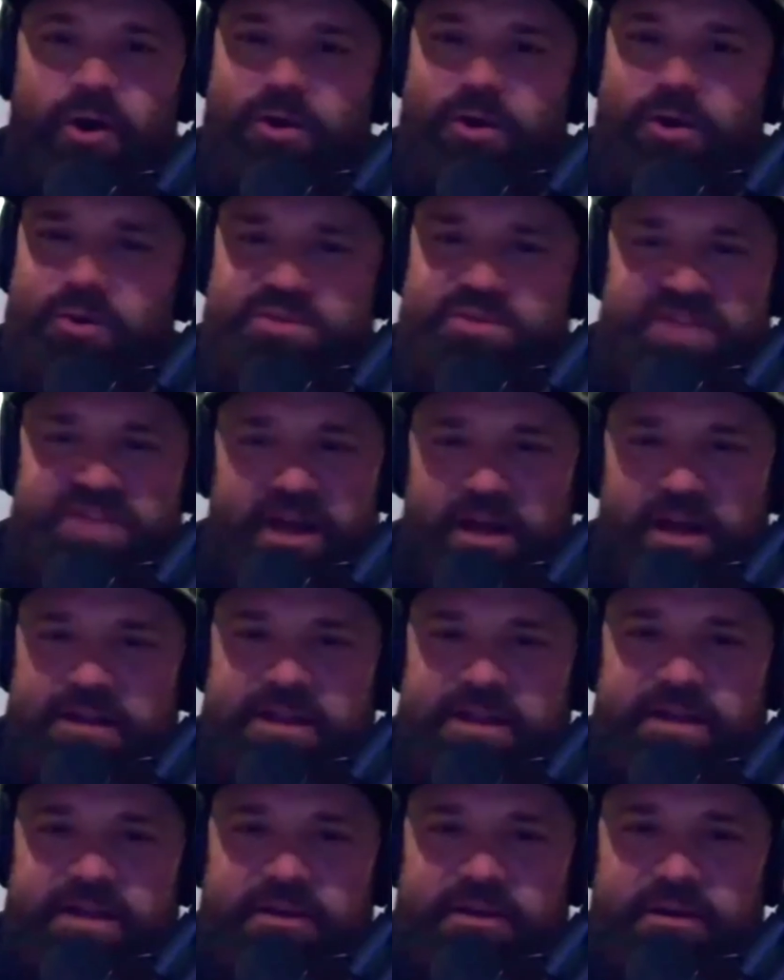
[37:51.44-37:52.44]
Who's the hunt
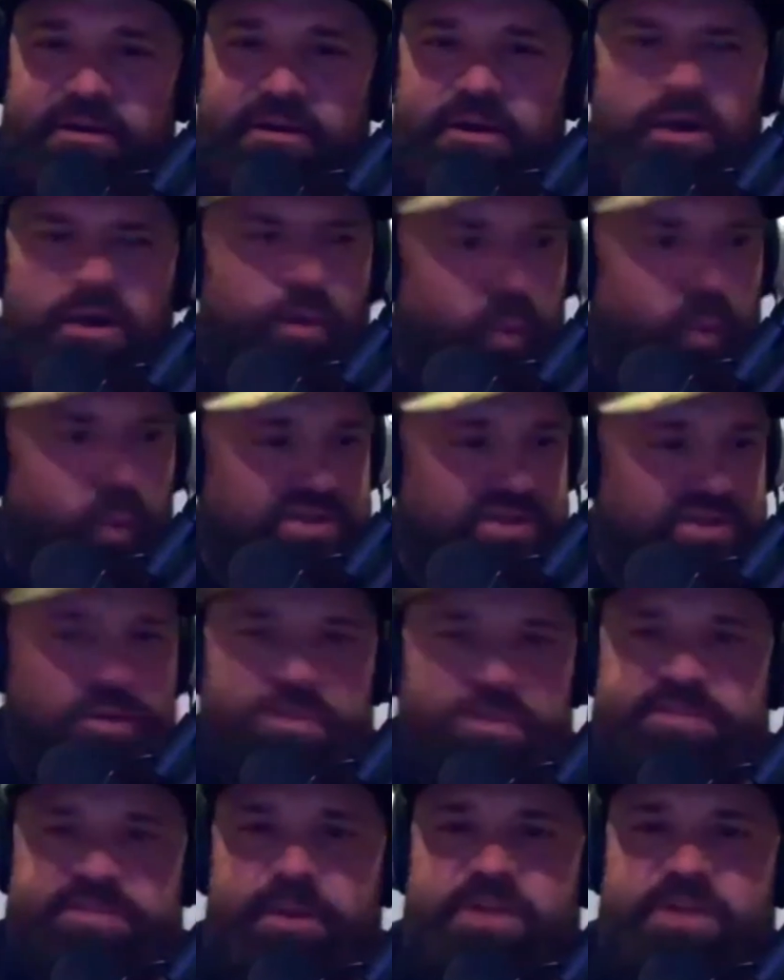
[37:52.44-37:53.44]
leader? What's your
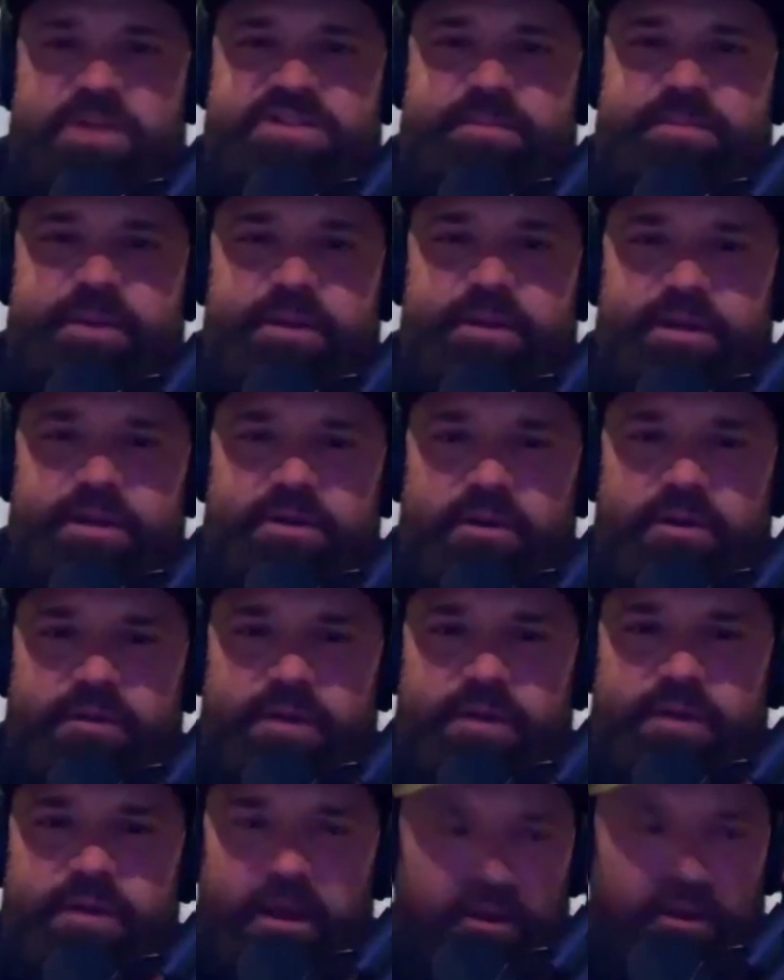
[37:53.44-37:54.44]
responsibility during
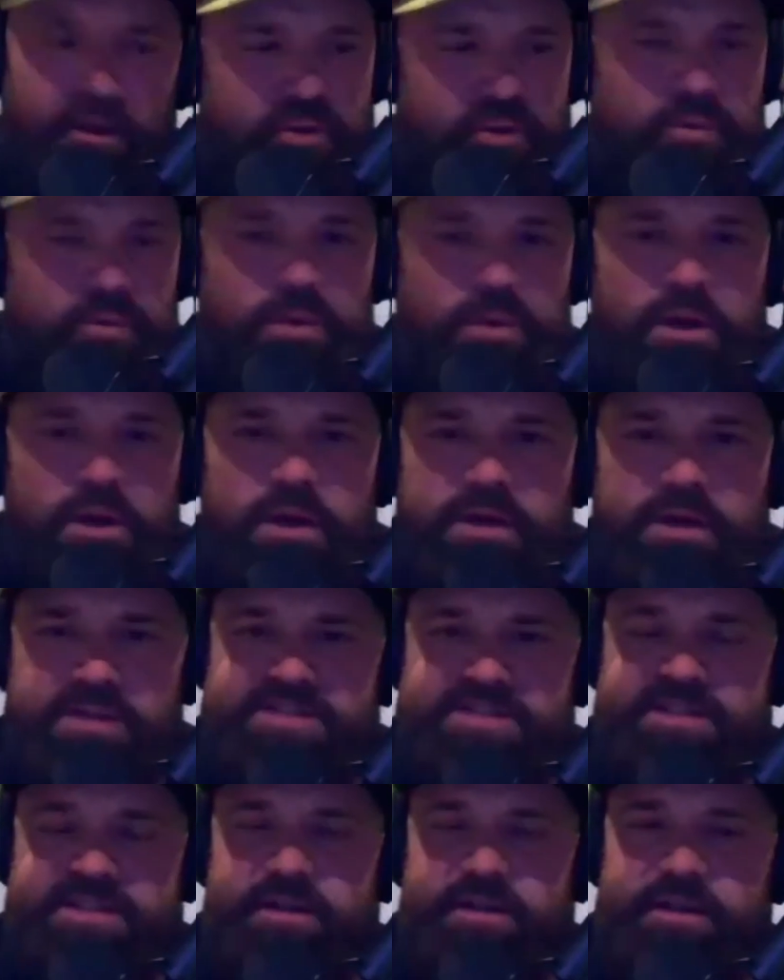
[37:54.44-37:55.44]
the day? Are you
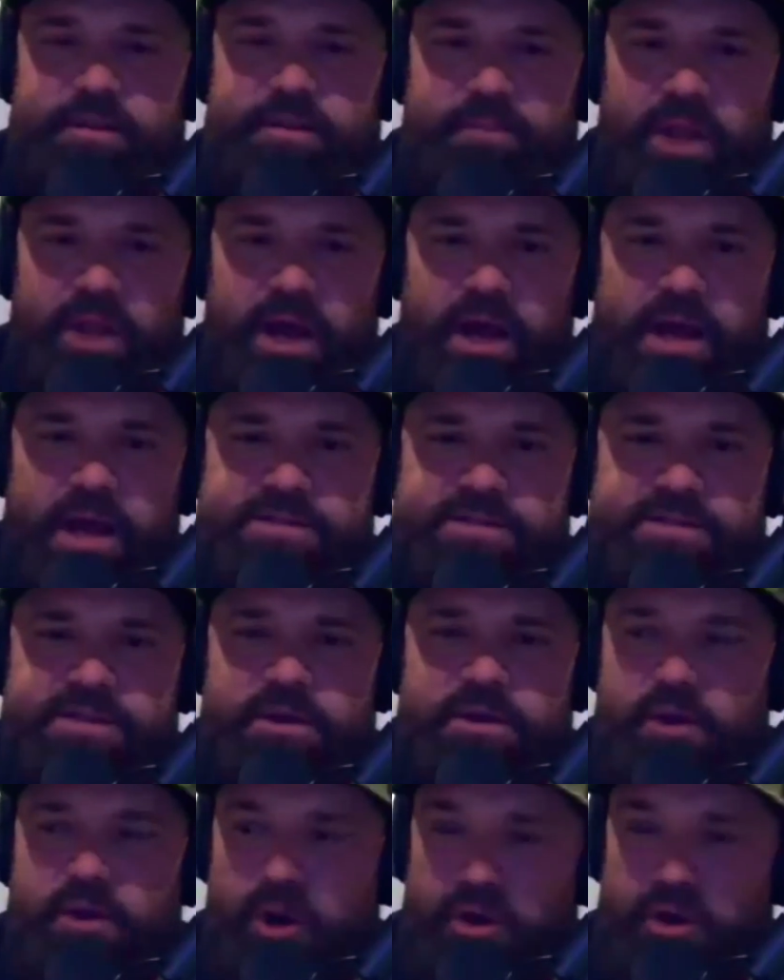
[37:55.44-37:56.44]
concealing the blinds?
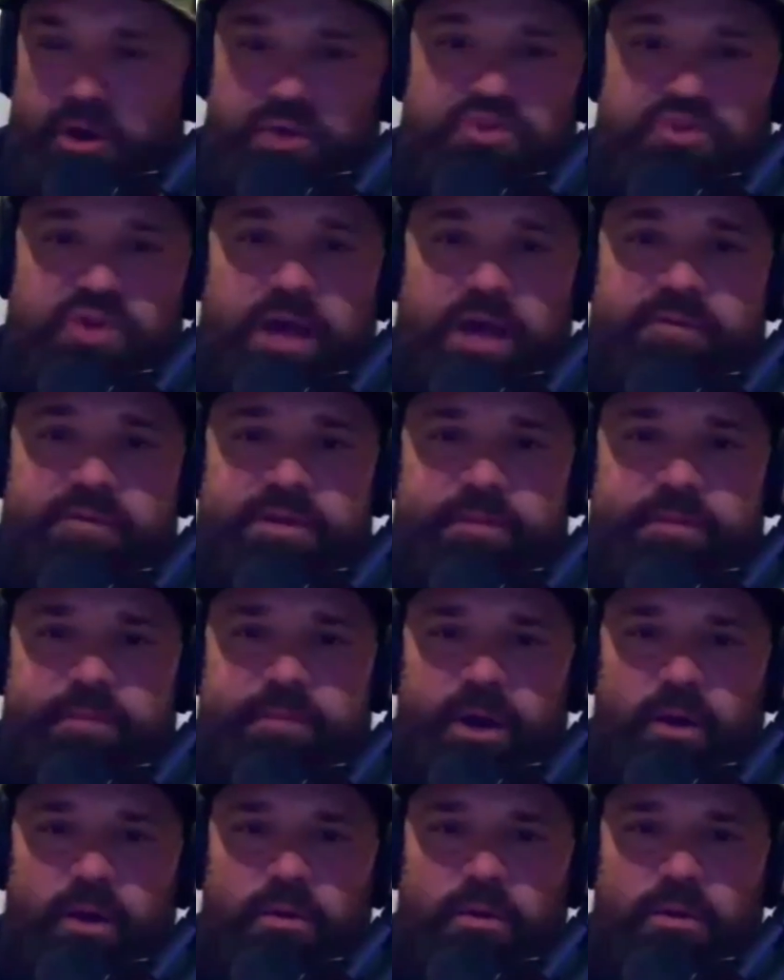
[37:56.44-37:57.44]
Are you driving the
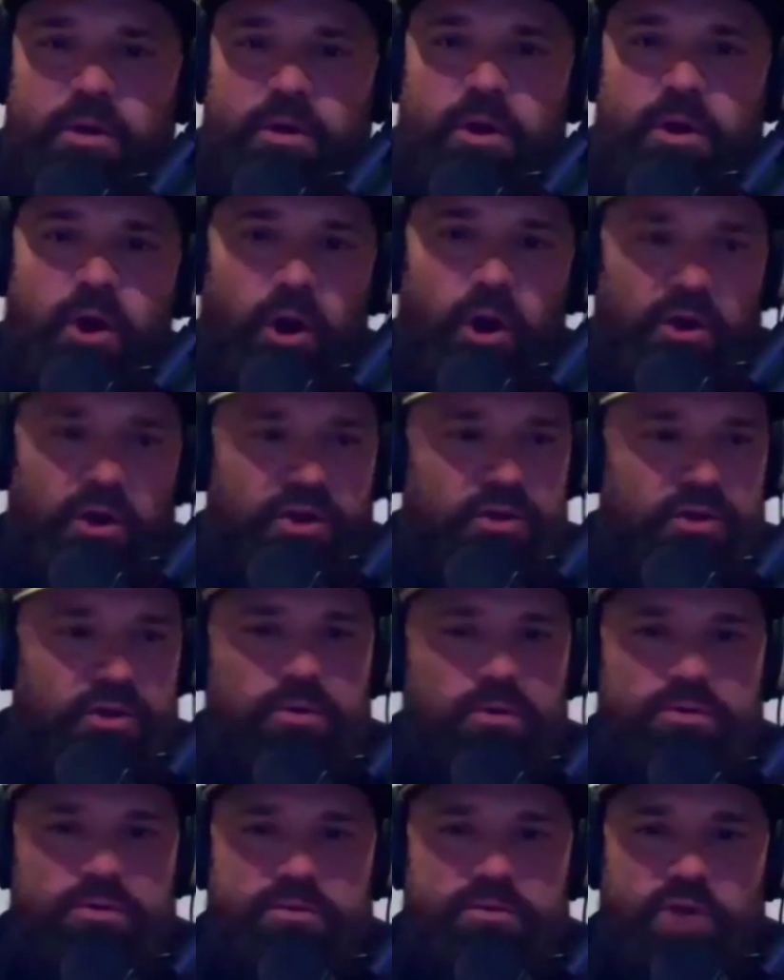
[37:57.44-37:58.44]
boat? Are
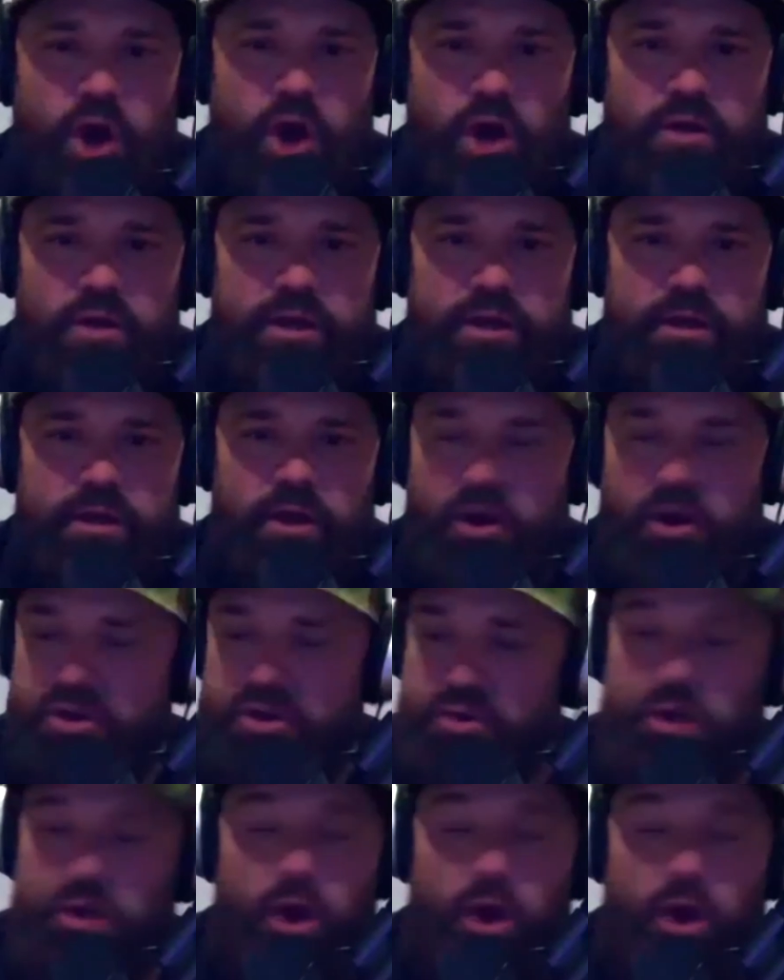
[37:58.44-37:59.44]
you calling? Are
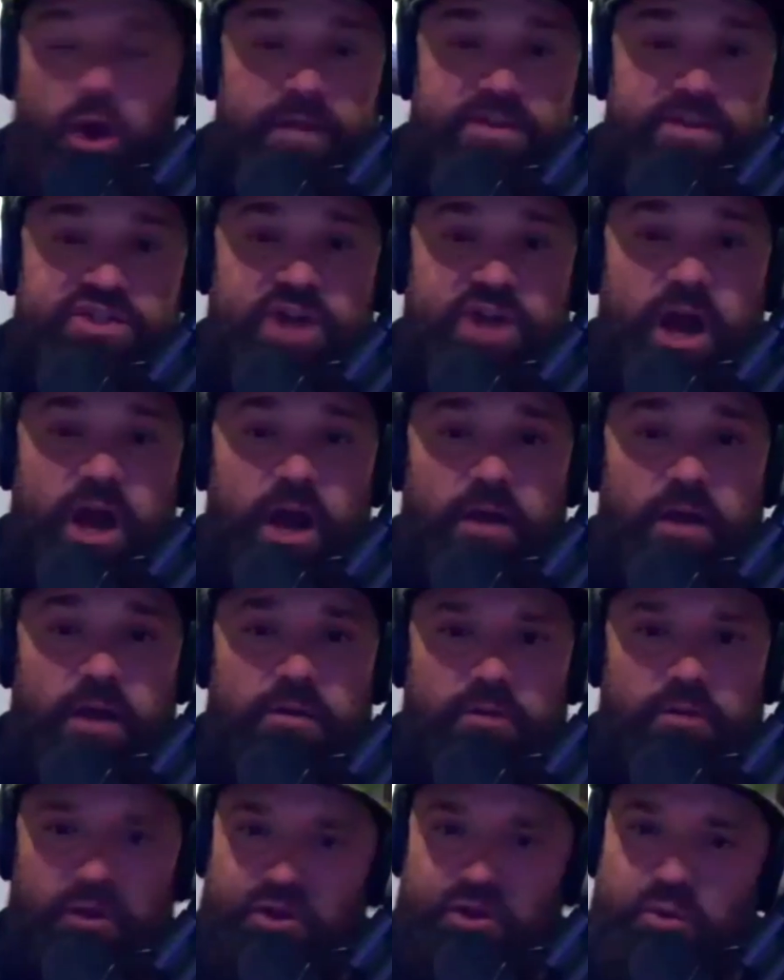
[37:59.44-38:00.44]
you calling the shot?
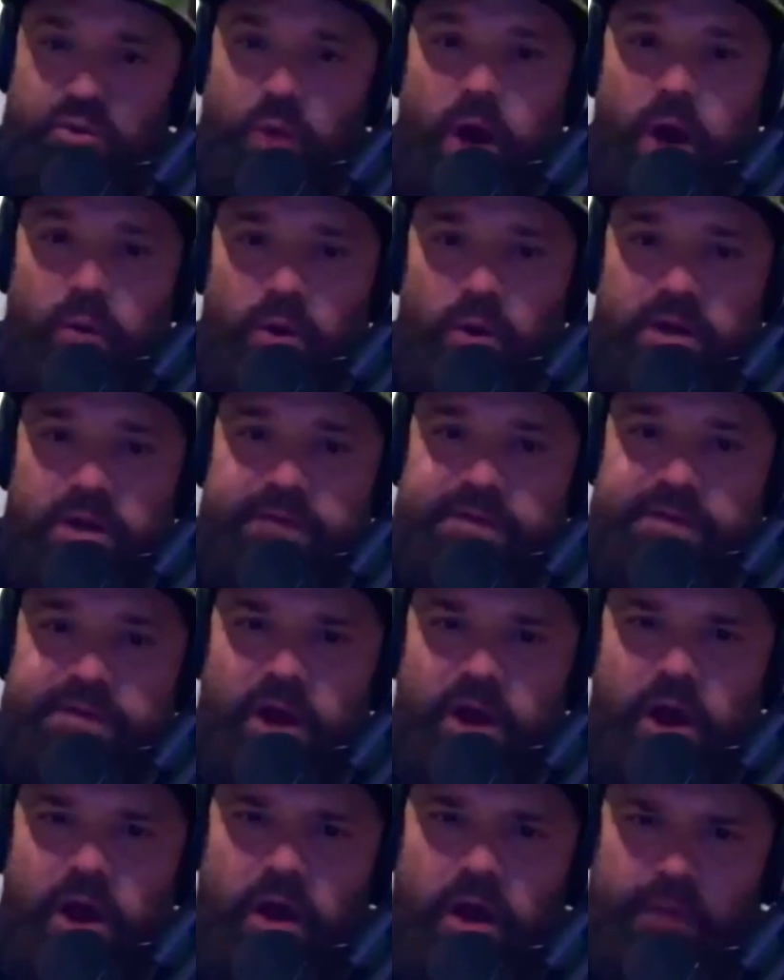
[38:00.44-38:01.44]
Are you working the
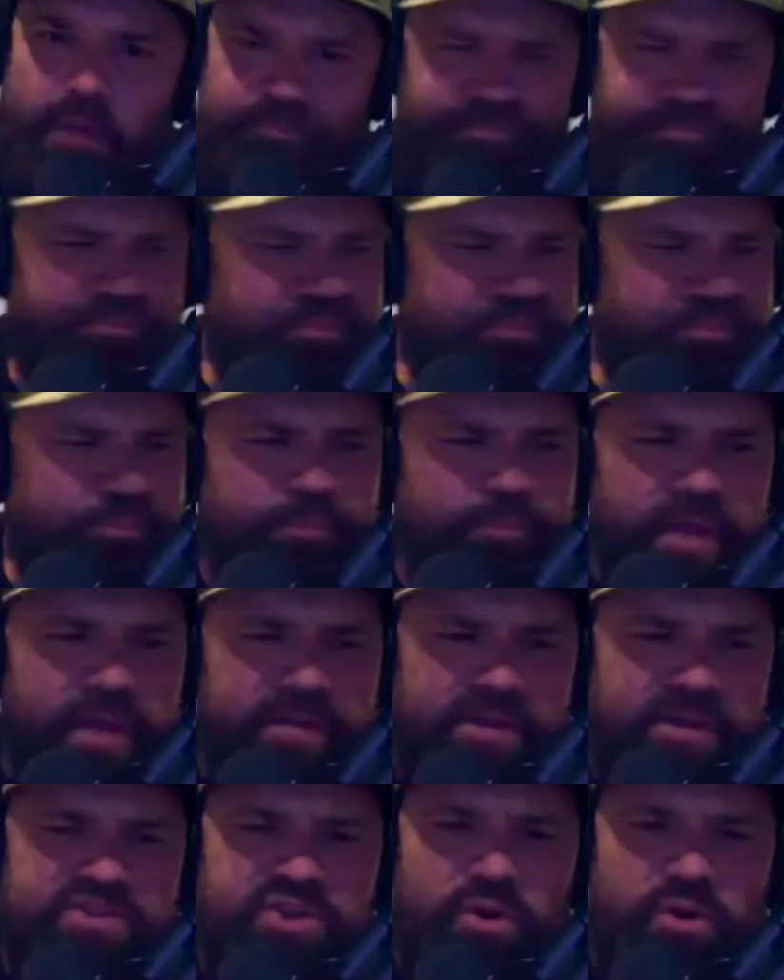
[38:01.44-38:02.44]
dog?
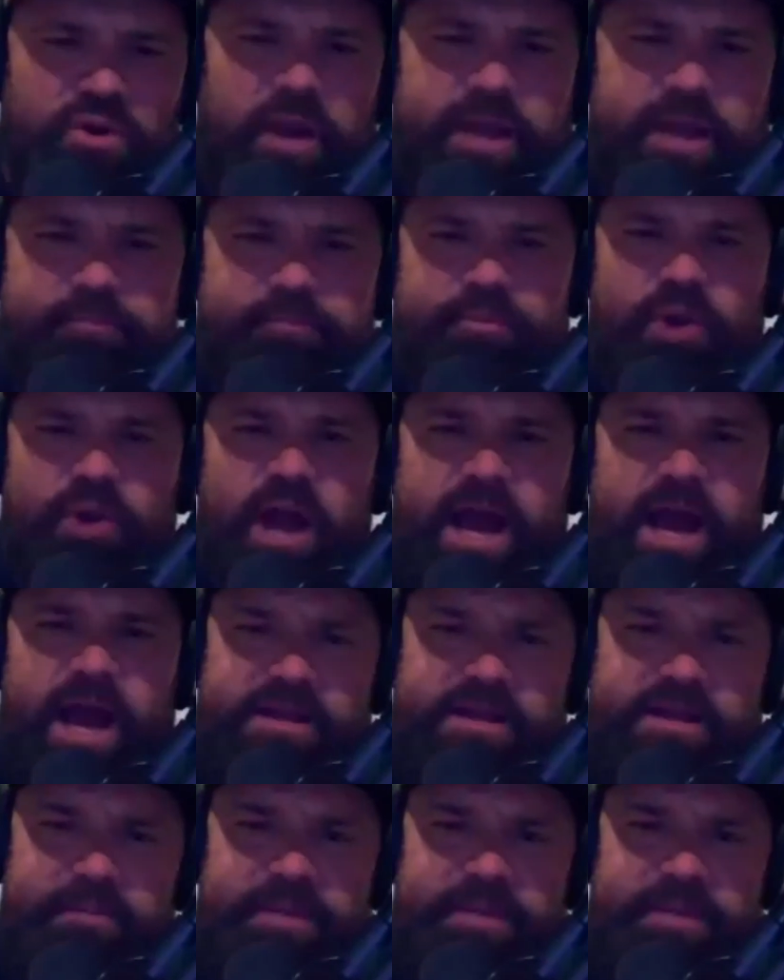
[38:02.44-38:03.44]
There's great pride to